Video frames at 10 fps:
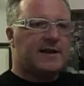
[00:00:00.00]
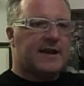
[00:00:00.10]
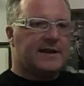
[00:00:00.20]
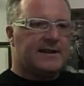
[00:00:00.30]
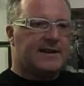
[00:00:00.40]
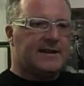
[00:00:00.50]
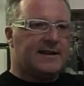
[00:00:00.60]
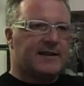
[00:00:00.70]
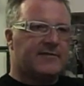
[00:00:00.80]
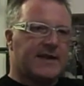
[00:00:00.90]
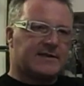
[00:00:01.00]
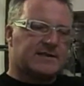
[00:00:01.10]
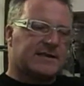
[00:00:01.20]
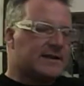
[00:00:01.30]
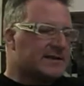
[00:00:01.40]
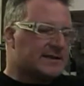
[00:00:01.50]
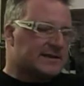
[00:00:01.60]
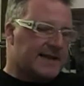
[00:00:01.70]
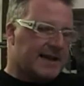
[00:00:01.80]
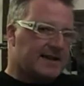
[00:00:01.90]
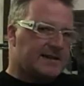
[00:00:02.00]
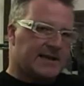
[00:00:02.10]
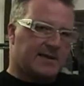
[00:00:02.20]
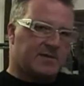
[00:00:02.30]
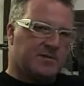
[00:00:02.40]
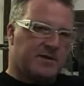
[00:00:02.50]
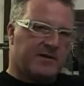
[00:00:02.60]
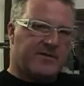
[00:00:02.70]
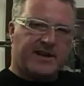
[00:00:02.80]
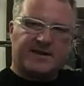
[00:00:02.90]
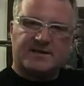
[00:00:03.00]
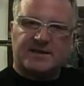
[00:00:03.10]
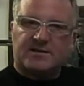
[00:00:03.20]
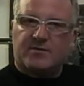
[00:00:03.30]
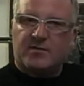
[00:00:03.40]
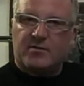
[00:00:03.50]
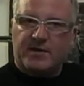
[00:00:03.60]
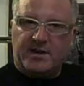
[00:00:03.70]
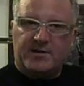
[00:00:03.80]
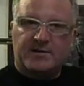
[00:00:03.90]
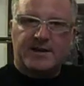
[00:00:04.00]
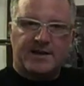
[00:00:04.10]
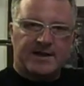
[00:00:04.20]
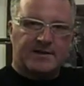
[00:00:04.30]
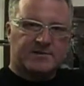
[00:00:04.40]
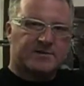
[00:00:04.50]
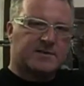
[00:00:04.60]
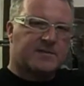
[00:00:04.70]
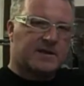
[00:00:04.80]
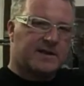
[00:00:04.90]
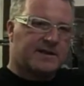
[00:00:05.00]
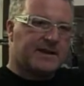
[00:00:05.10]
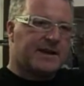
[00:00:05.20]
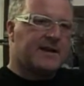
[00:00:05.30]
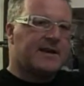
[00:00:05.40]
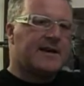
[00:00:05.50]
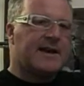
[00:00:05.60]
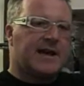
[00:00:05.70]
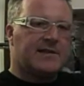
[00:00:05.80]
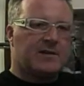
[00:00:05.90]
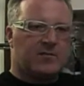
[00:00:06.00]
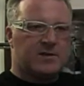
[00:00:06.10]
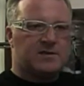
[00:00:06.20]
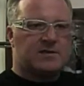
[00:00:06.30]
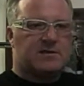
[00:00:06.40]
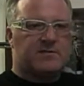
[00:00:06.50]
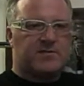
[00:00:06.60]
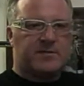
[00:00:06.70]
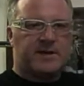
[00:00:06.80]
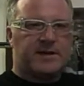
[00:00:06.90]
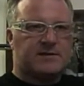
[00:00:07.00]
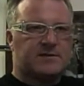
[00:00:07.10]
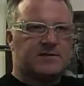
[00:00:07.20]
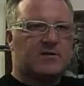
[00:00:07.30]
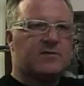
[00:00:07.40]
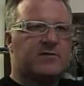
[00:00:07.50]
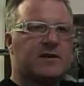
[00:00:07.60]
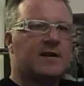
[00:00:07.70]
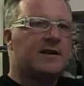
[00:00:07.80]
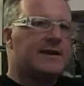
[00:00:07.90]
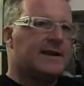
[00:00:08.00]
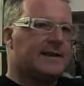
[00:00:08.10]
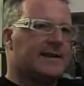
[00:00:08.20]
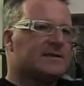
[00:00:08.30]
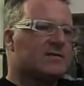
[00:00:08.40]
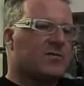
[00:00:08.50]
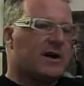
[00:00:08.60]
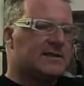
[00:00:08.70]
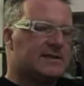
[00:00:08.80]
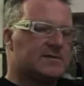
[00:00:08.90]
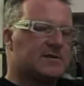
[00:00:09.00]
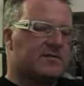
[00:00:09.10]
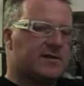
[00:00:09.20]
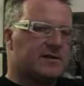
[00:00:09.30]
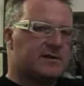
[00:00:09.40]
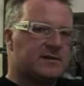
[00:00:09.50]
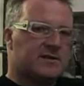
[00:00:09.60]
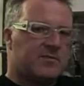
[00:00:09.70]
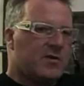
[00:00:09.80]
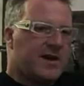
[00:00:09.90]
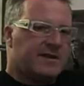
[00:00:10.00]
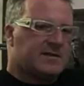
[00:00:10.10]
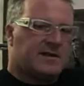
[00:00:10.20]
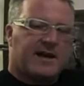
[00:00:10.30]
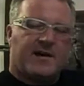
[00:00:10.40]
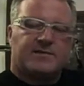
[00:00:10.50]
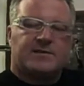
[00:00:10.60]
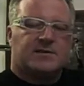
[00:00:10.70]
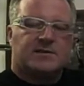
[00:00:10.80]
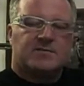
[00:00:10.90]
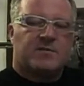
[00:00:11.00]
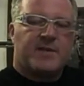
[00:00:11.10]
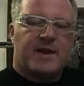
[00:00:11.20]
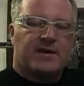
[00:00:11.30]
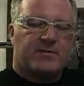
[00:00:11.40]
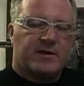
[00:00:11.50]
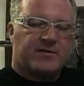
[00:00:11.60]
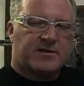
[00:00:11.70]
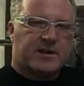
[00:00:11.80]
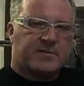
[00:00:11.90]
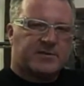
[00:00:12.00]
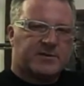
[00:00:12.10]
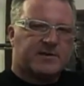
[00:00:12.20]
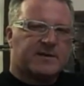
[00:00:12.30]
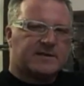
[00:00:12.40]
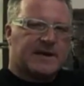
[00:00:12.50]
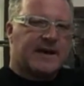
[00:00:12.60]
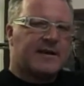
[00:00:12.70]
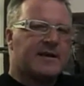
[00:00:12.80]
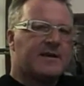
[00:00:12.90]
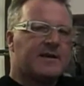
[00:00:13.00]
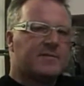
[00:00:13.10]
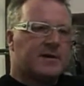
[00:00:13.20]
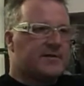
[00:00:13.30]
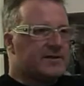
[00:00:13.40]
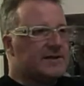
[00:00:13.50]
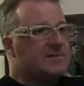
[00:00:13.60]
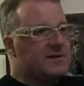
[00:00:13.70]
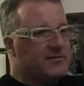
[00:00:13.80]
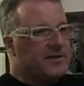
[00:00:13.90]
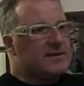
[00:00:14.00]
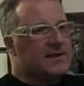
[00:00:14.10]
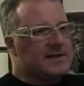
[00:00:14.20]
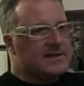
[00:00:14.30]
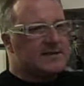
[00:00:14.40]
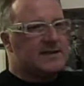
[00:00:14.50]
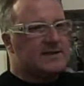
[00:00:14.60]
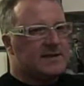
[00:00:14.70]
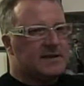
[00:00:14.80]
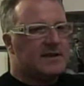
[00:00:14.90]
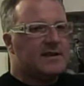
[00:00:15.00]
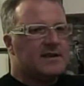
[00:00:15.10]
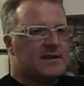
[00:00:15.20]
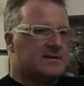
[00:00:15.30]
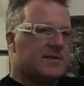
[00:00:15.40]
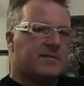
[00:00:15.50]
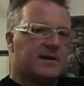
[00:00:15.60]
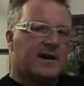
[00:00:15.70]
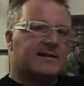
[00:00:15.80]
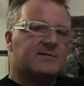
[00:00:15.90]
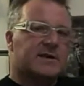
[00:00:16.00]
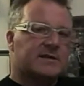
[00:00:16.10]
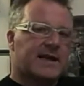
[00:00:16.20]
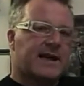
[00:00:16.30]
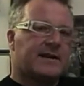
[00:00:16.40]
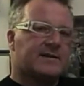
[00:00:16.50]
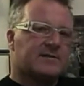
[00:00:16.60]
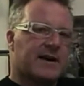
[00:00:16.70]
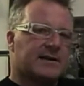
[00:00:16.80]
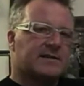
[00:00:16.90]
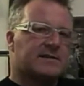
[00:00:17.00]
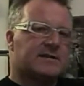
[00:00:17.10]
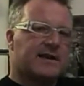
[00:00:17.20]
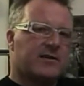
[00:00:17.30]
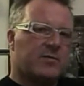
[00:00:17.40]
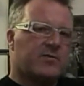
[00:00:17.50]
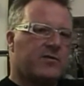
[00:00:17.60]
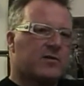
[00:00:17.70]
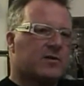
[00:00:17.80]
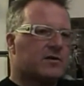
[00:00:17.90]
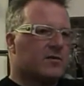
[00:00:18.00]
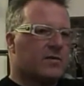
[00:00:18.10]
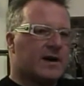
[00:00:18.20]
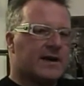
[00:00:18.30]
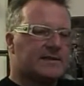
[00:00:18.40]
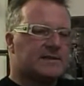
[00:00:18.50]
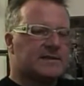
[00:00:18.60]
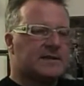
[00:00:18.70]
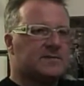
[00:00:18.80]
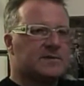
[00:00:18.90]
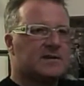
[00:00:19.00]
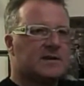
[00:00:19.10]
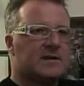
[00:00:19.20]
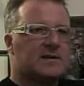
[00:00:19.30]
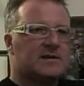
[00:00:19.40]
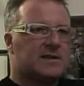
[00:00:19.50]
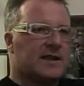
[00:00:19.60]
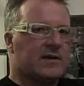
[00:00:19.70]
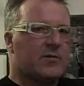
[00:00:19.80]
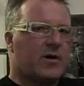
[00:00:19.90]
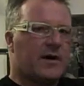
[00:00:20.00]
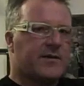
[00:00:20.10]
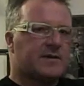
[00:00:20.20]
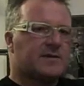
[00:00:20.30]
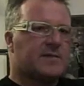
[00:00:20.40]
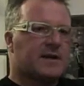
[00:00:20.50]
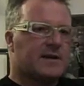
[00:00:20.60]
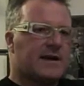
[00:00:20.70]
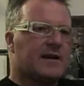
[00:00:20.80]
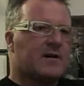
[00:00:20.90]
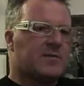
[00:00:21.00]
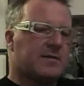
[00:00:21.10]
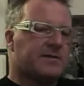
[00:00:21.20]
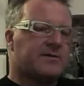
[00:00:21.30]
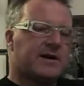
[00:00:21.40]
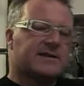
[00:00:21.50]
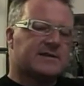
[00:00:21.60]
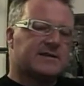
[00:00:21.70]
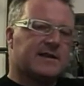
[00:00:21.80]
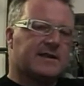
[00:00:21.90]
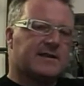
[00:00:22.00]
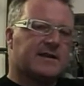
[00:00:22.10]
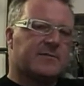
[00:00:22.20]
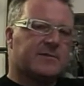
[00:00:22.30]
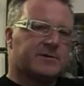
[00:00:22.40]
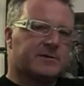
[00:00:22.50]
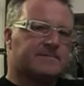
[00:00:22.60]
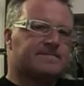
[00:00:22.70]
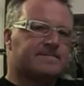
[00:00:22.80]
And then if necessary, sustain it to keep it above 86 for a week or 10 days or something like that. And then once the fermentation is over, unless the wine seems deficient in some way, it's allowed to just remain at whatever temperature it's at. But if it seems deficient in the sense that there's maybe not as much tannin extraction as I had hoped for, or the wine seems slightly watery or something like that, I'll probably try to sustain the temperature.